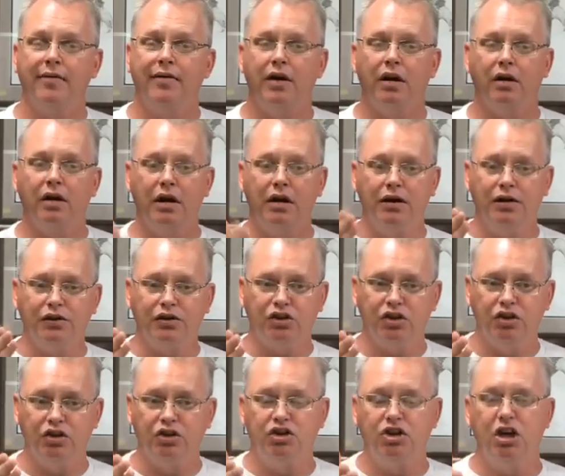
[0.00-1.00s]
there
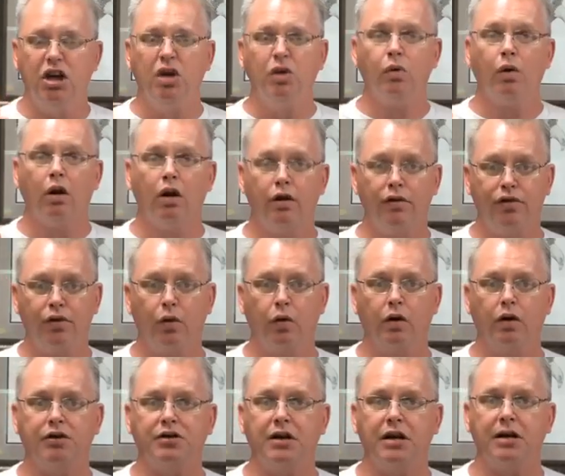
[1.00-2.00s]
is general
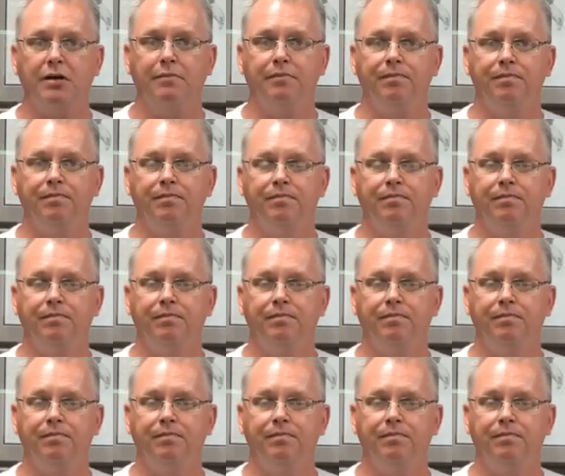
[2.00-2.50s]
authority,